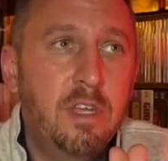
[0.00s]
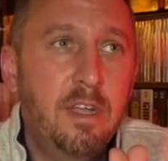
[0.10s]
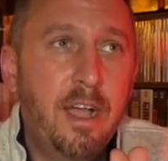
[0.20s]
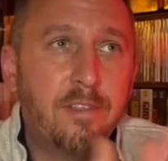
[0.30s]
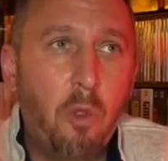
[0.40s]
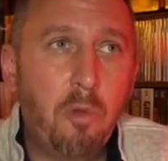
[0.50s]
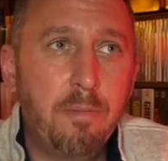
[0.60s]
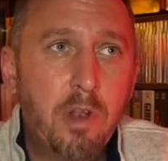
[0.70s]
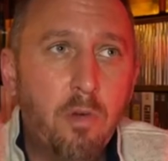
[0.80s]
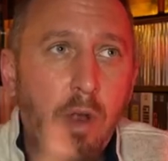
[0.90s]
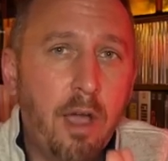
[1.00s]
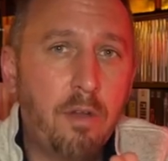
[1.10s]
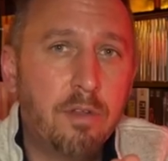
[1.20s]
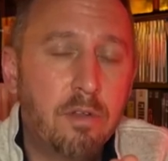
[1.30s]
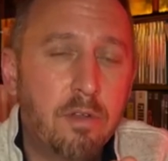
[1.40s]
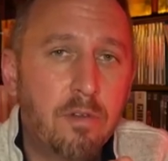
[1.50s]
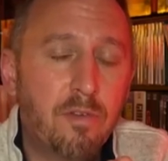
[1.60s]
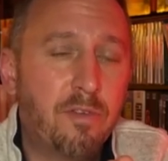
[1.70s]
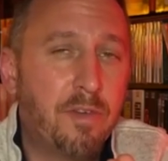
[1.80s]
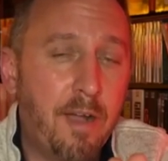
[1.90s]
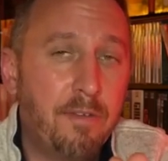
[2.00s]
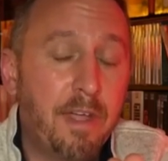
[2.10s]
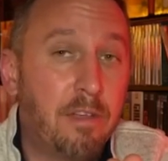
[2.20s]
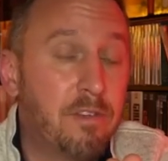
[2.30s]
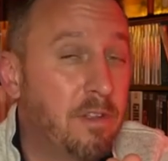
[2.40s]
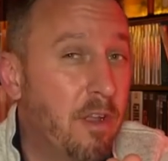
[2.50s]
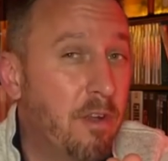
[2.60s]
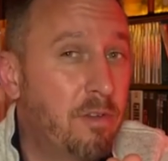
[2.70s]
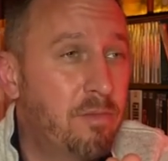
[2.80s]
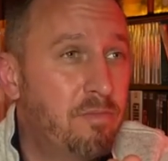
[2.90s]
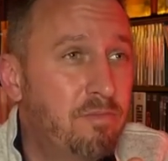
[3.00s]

has only been around for 5,000 years,